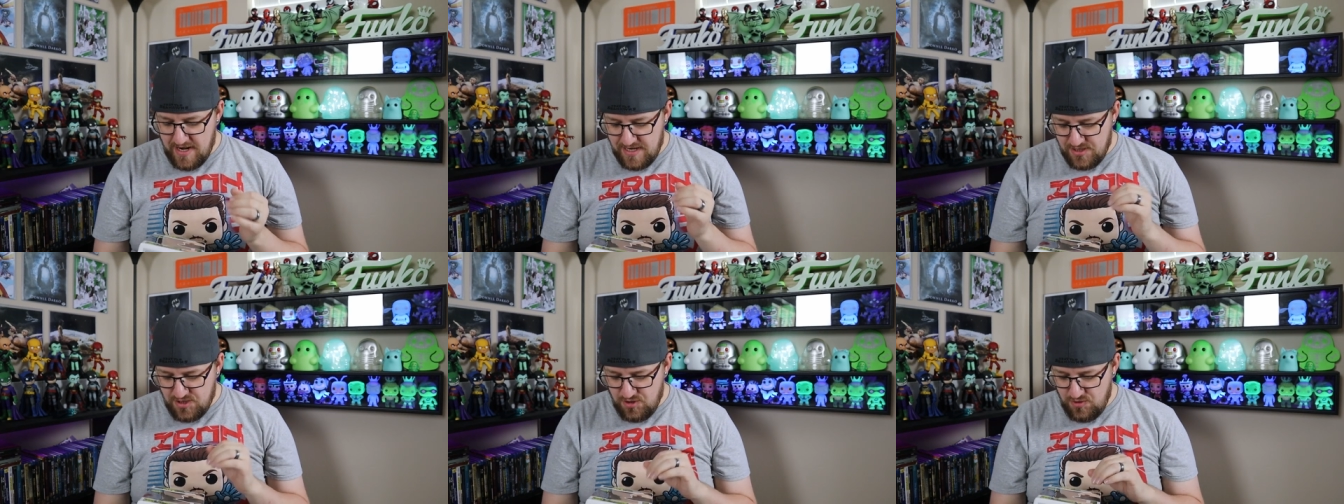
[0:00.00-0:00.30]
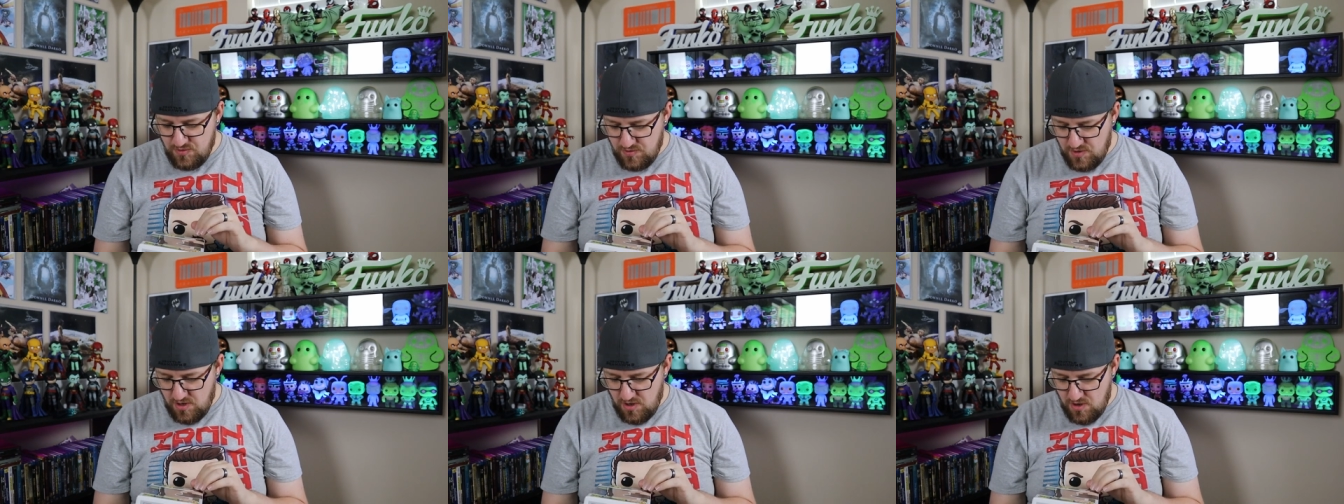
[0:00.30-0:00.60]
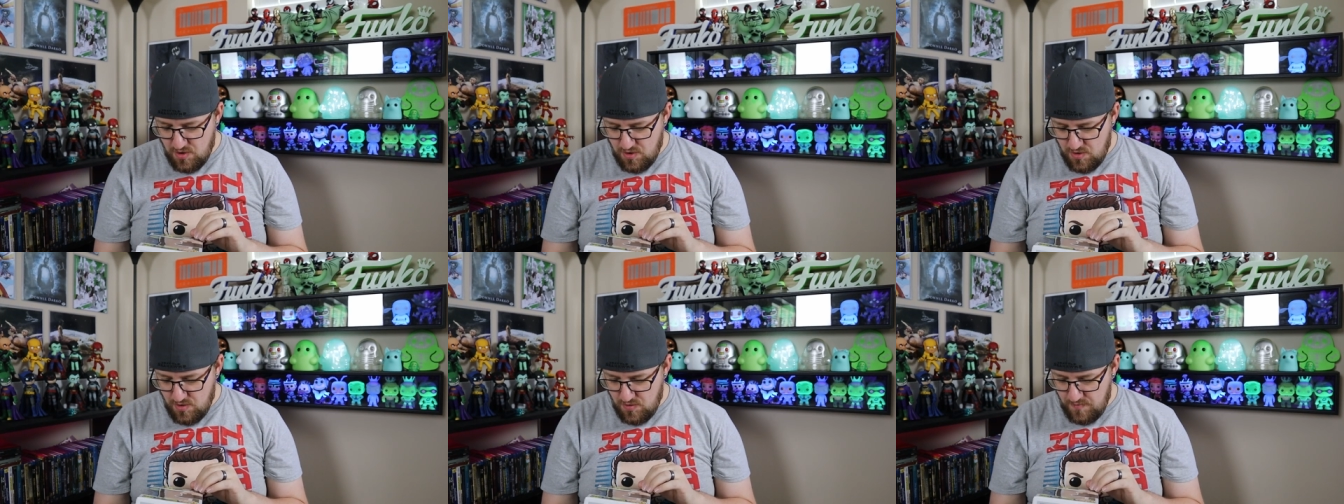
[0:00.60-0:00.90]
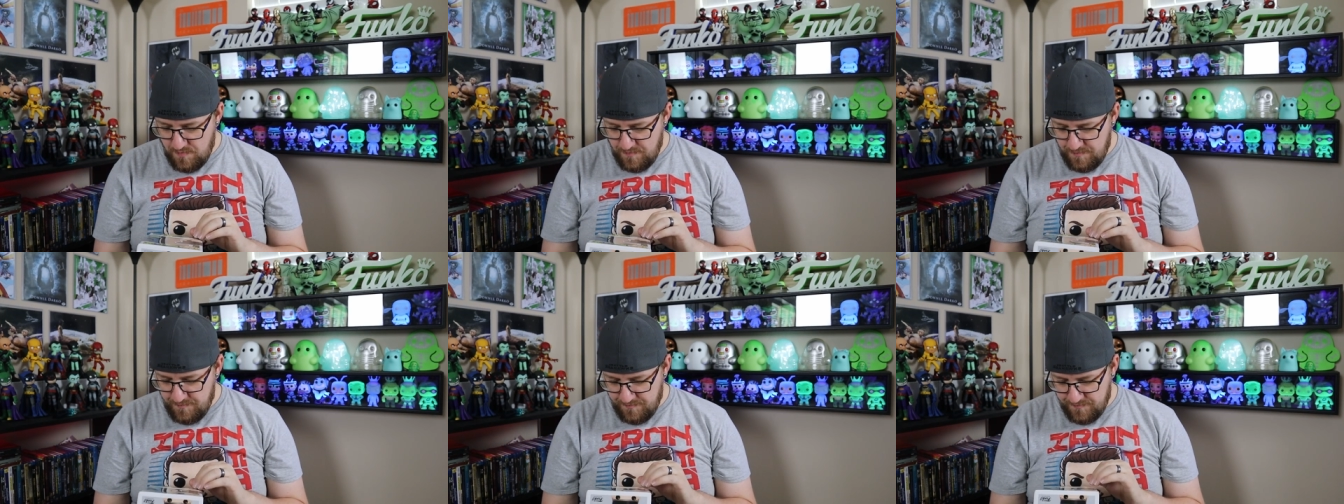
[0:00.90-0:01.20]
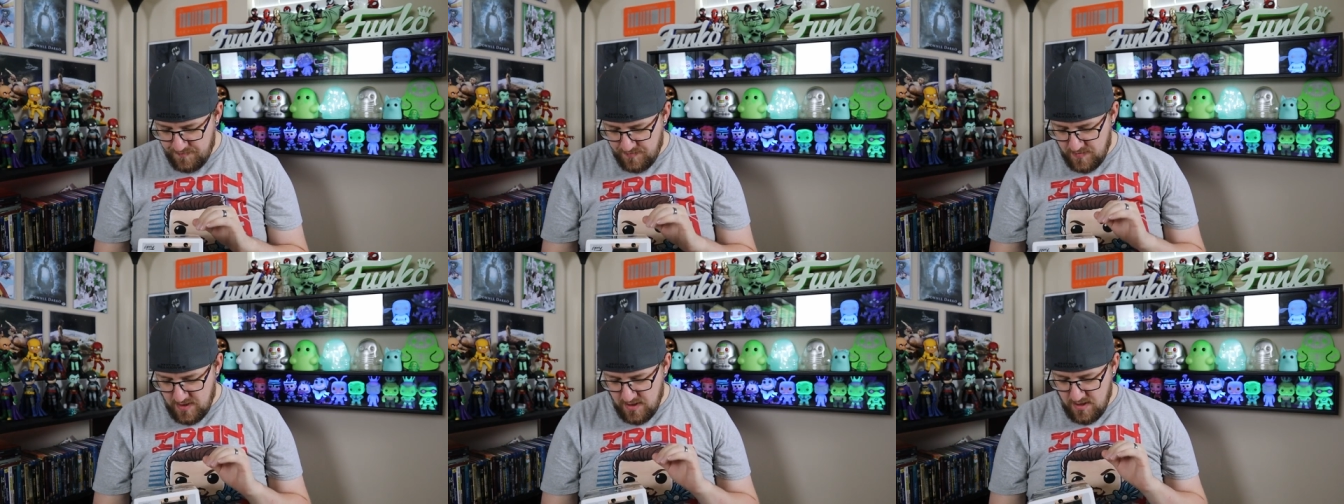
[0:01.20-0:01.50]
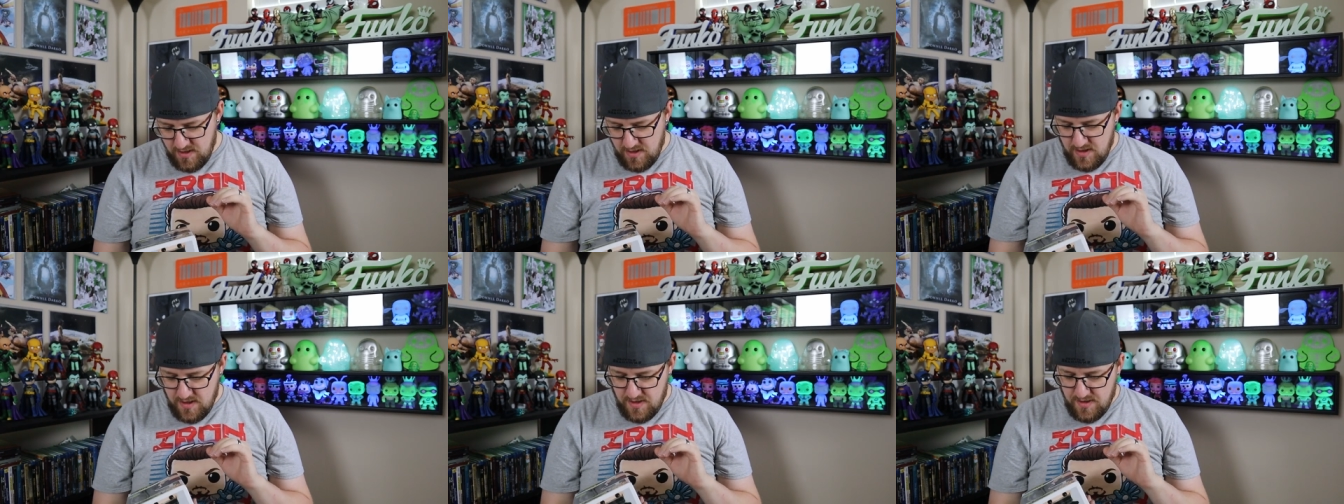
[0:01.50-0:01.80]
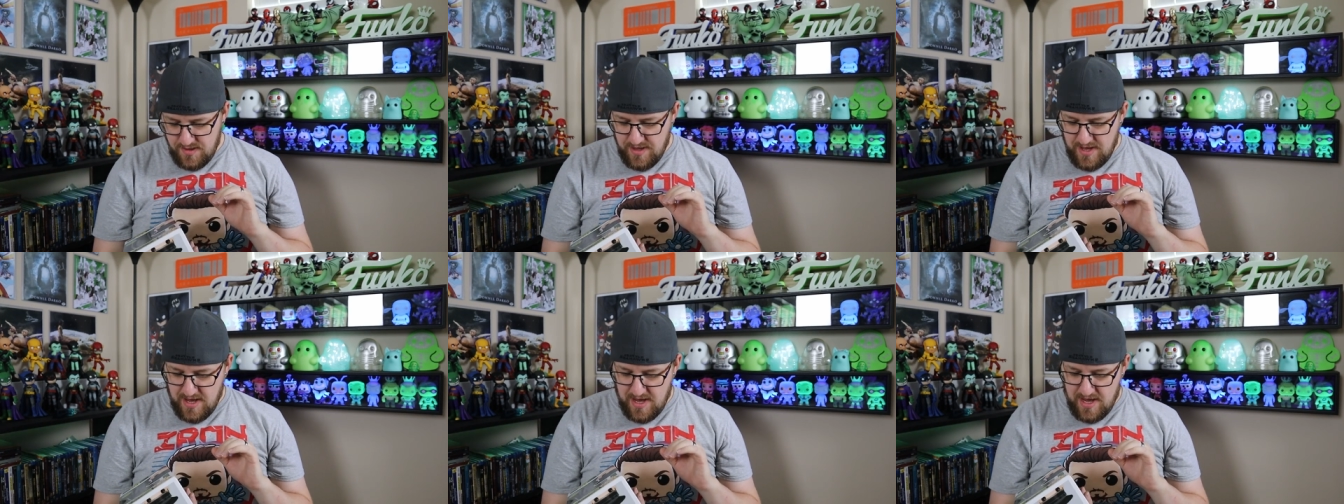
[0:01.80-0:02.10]
I do know
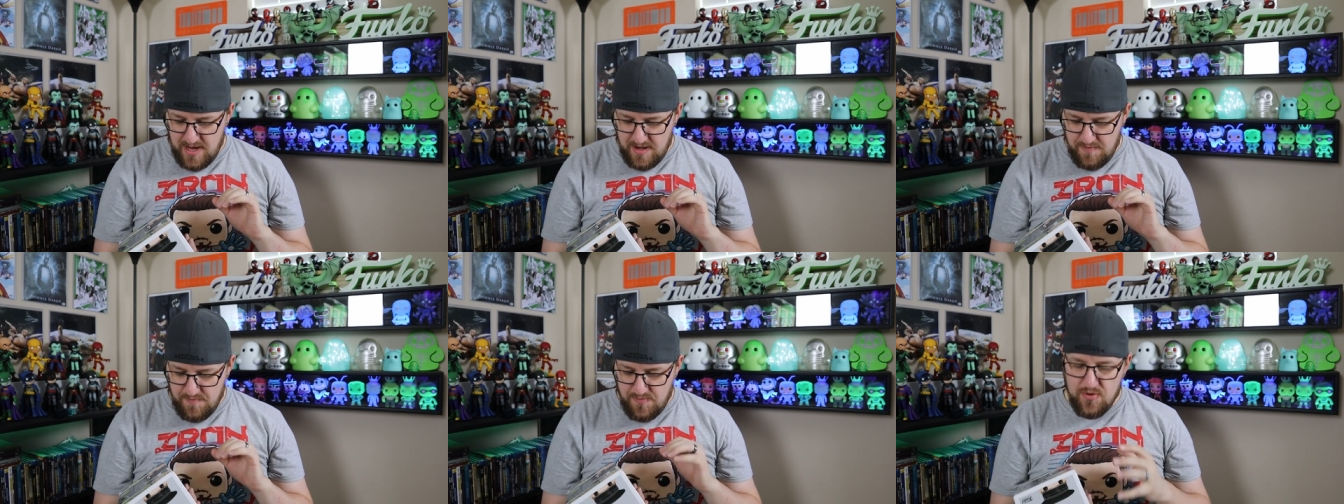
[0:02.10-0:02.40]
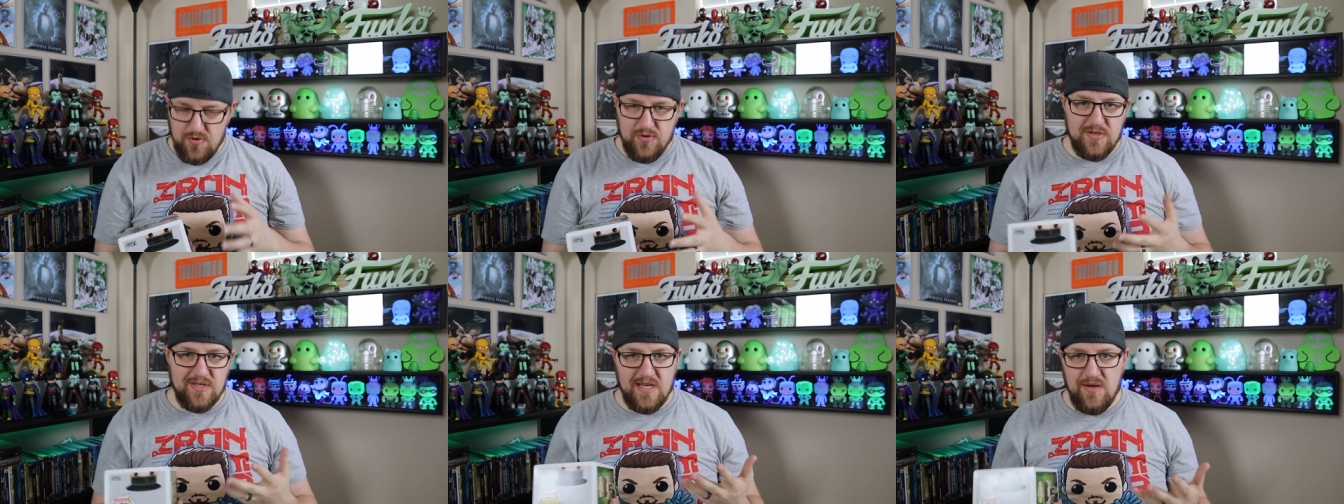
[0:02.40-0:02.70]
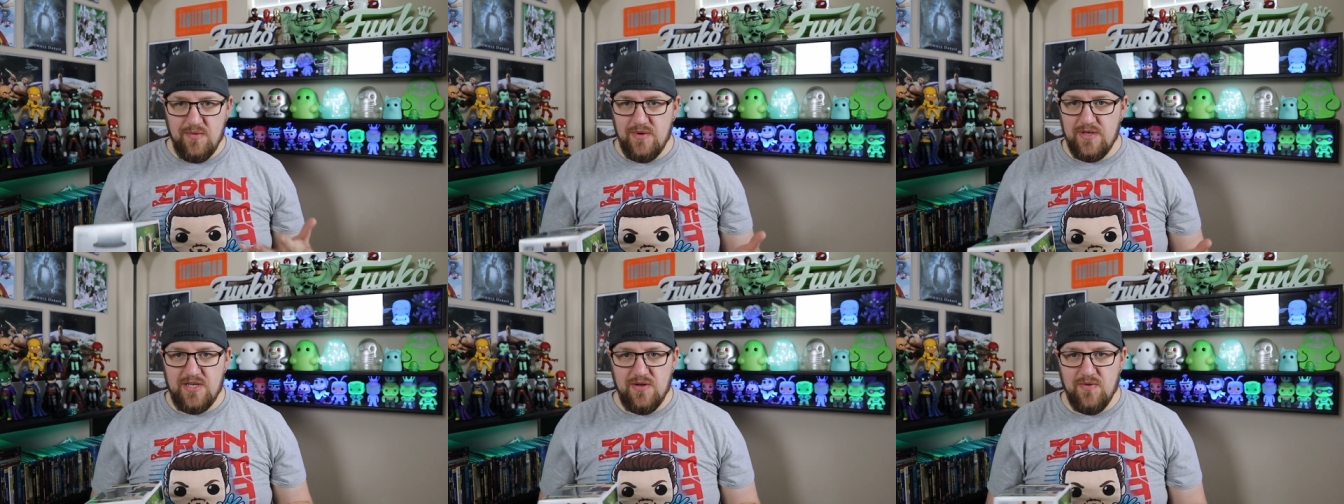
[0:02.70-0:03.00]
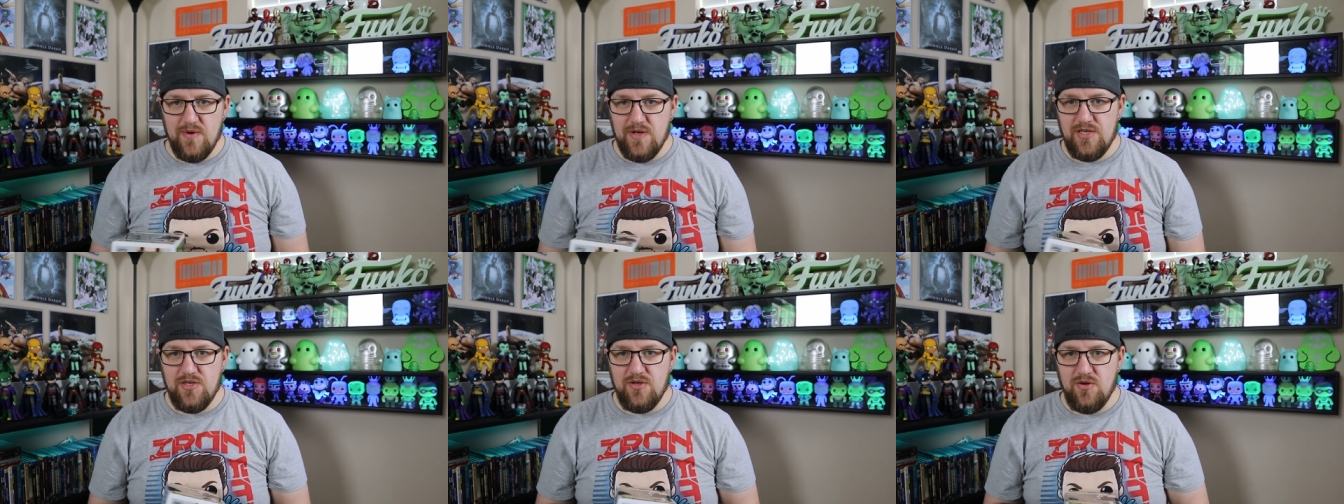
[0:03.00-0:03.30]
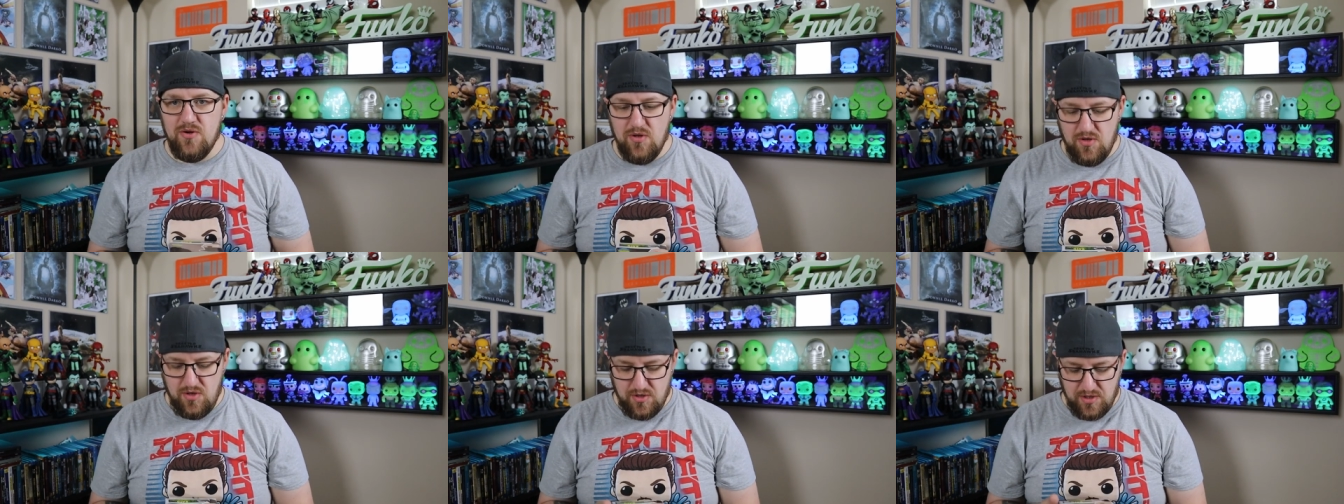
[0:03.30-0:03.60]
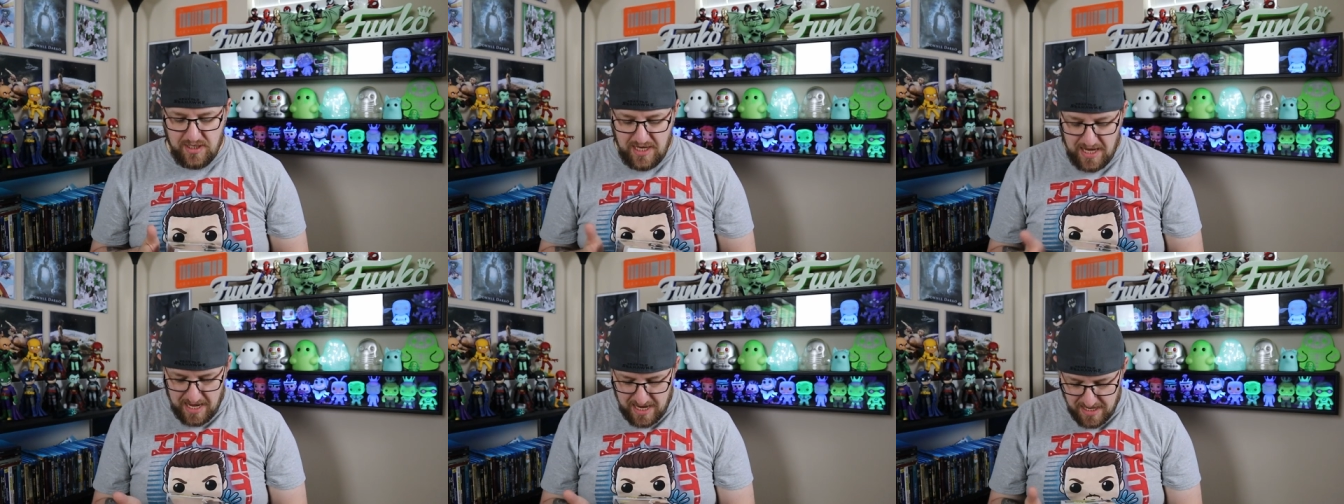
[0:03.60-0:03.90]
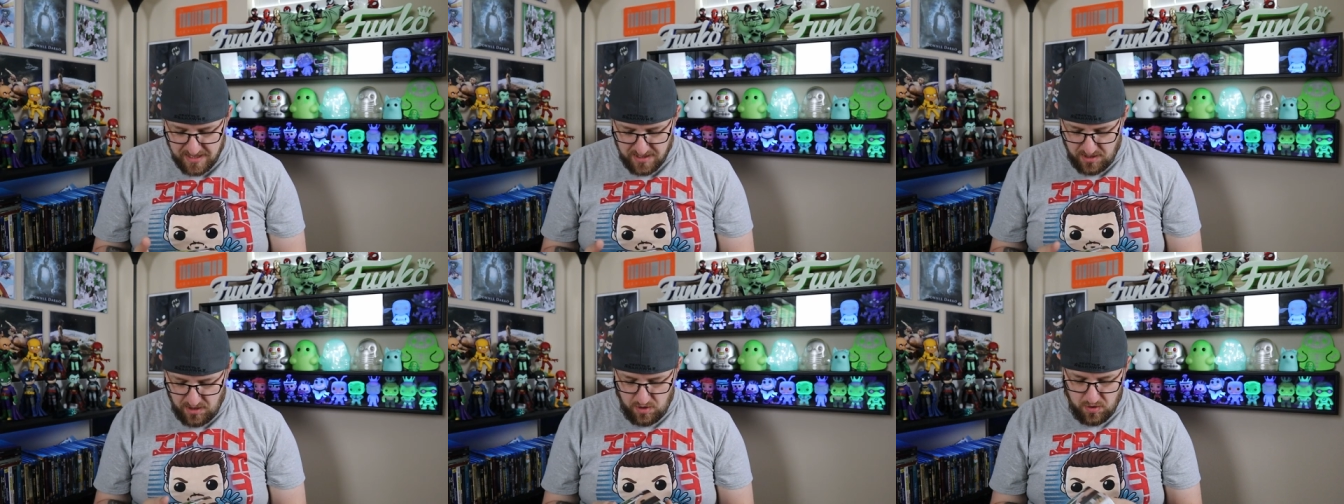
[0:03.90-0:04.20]
that Bruce Lee was the original
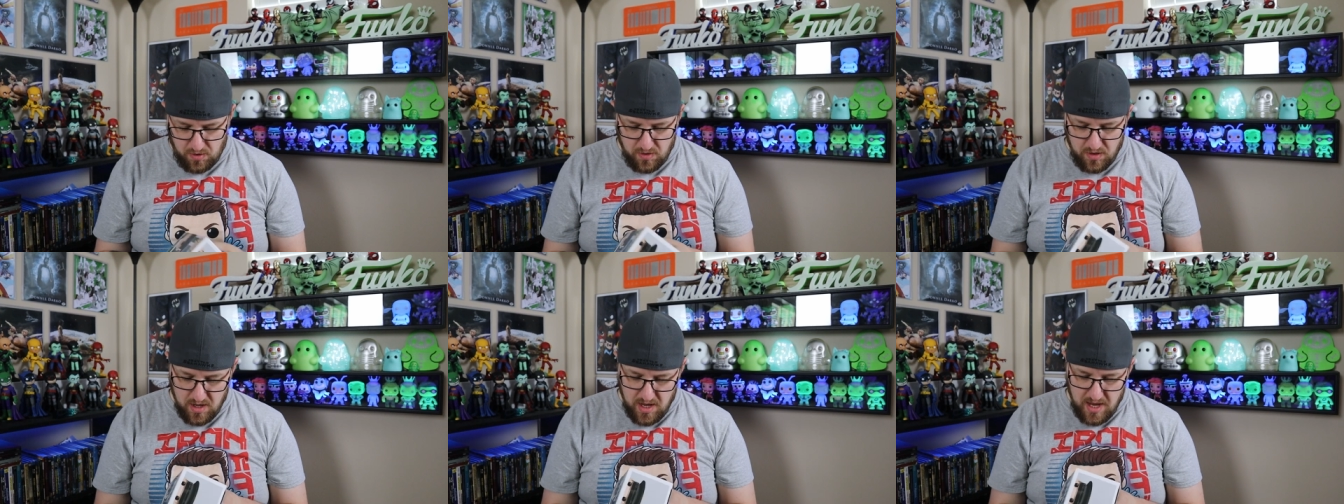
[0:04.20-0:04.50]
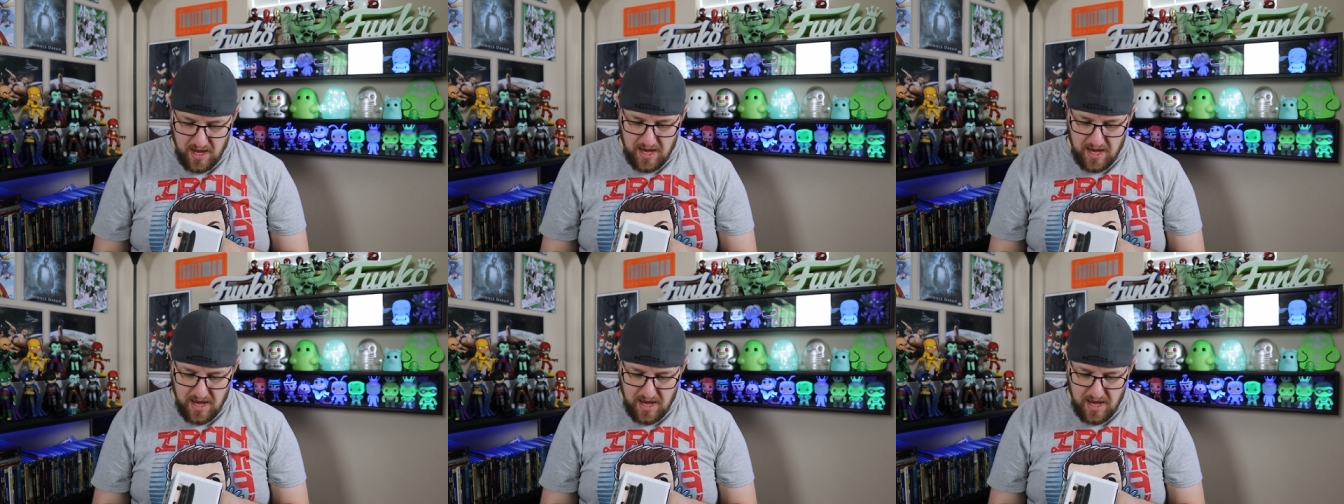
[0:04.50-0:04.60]
Kato,